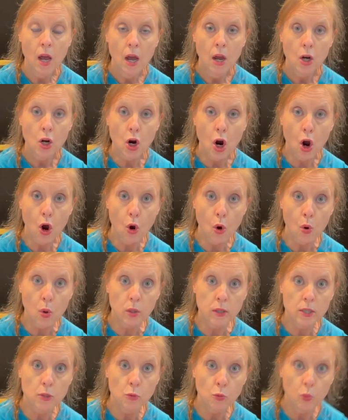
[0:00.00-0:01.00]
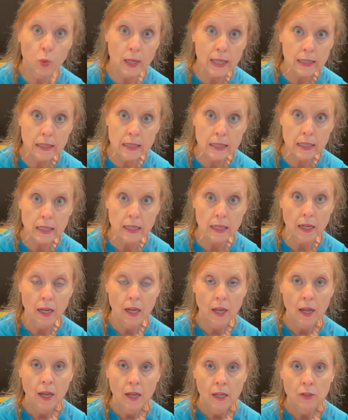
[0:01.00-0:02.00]
cold and windy.
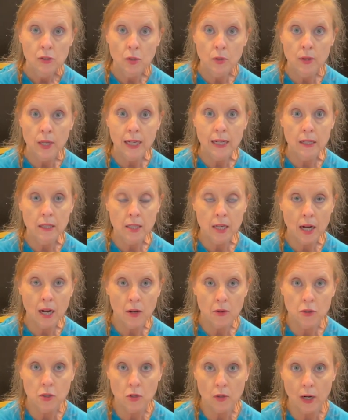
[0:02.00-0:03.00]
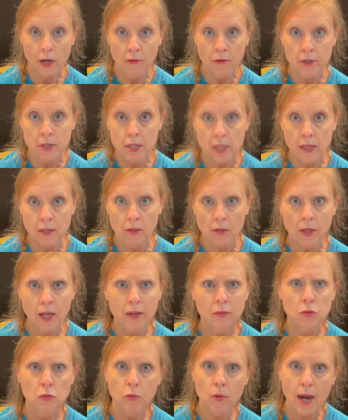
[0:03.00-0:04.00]
So they encounter every day of their
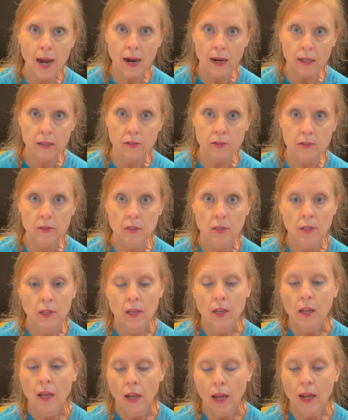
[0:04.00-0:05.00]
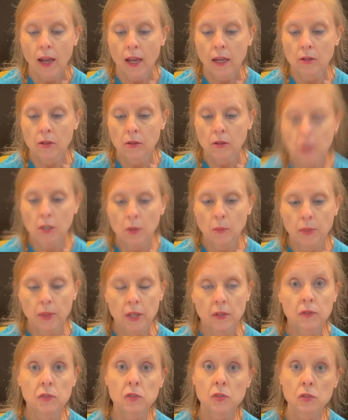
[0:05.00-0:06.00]
lives rocks and a little bit
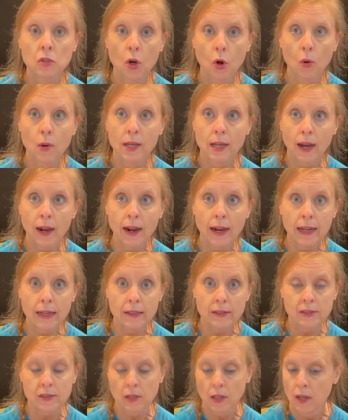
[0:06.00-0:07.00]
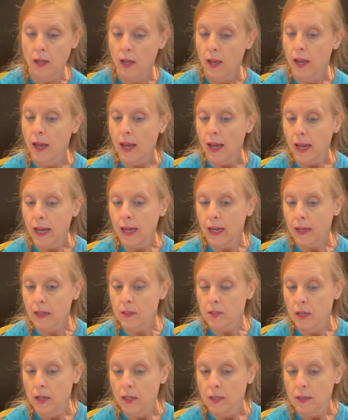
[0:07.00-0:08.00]
of snow and ice.
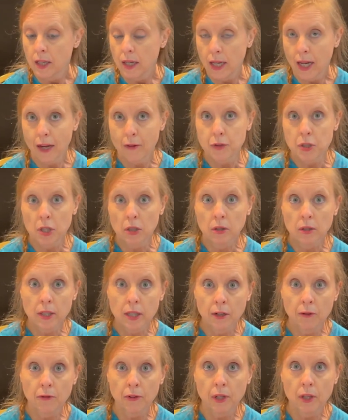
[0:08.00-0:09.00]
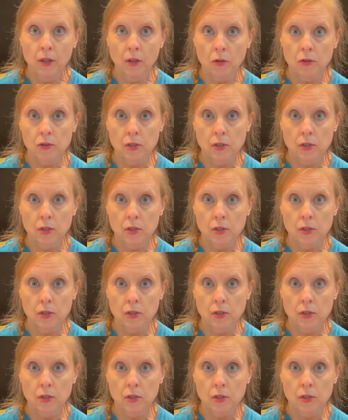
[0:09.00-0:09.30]
And they have to live in those